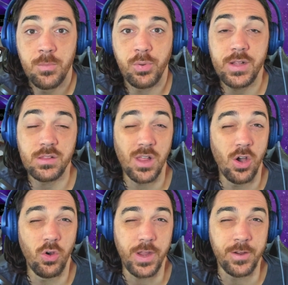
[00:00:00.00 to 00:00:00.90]

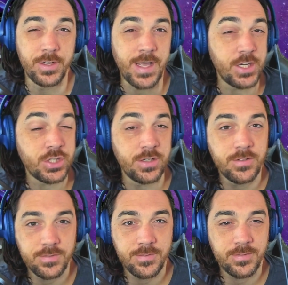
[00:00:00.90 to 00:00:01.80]
irritation